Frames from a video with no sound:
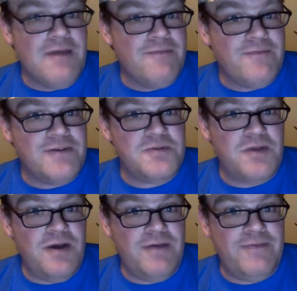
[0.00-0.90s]
First
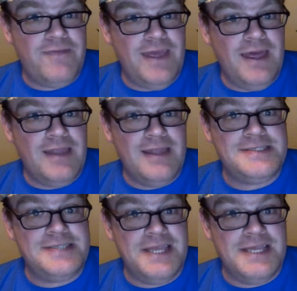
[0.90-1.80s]
one off the
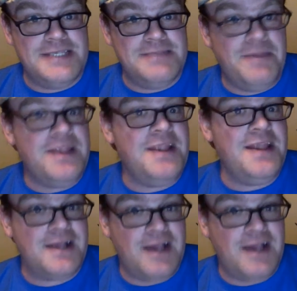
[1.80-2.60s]
list is Benedict